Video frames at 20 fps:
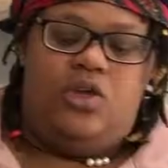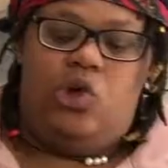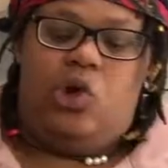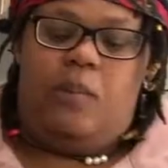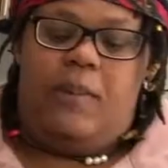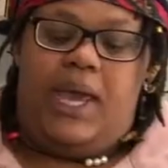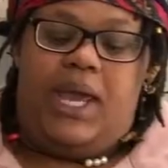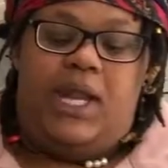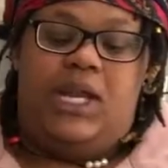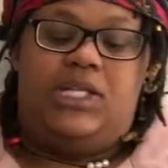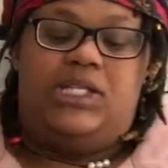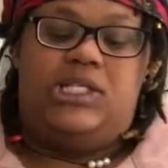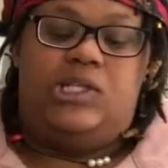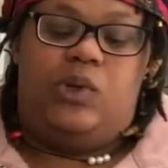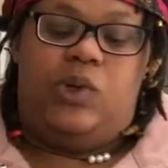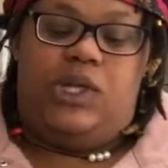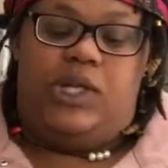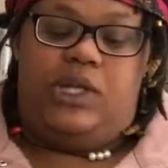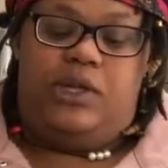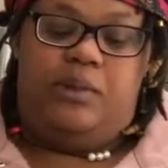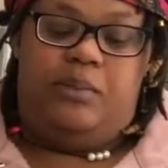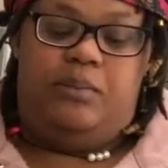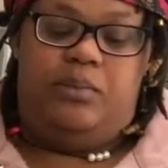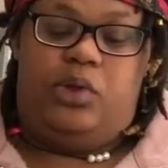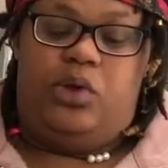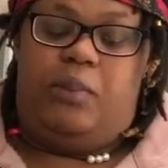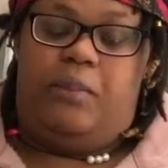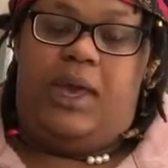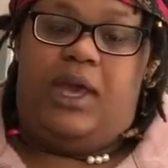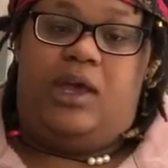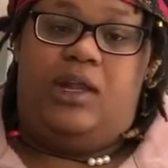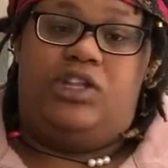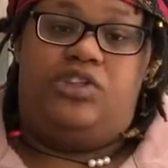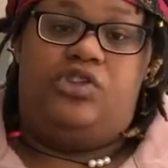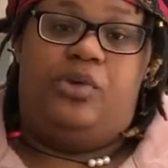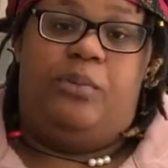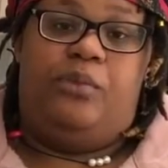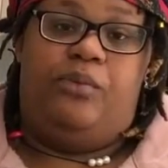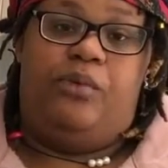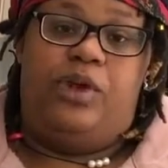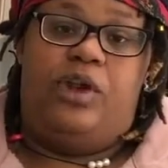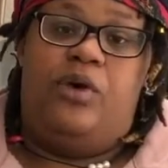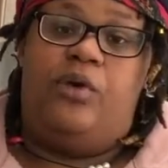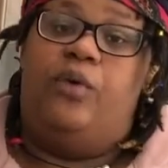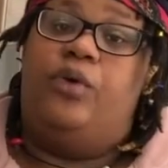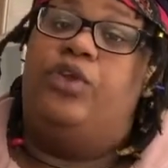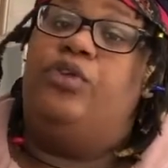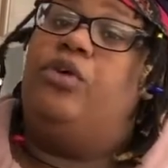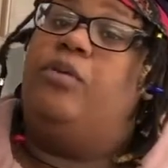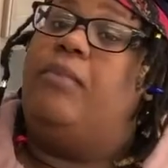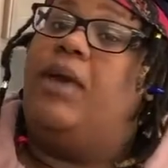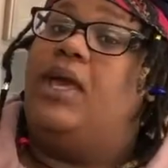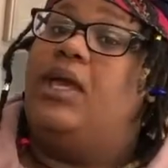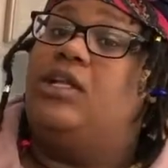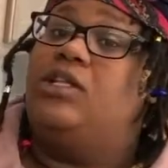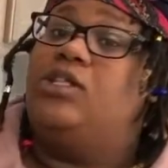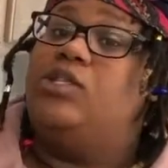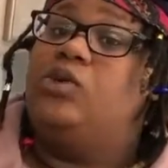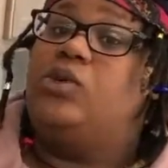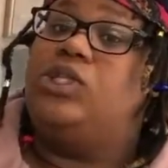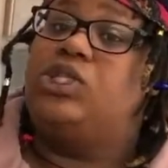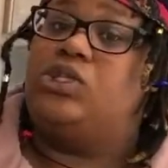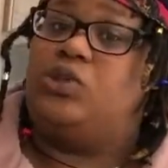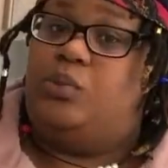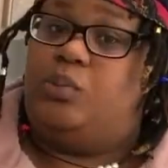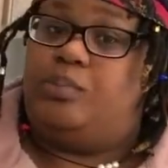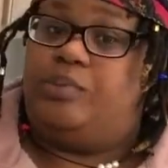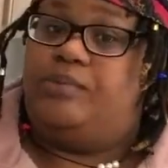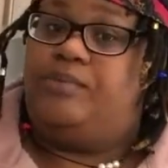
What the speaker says: can make it into a dip, you can make it into a burrito, or you can make it into a soup.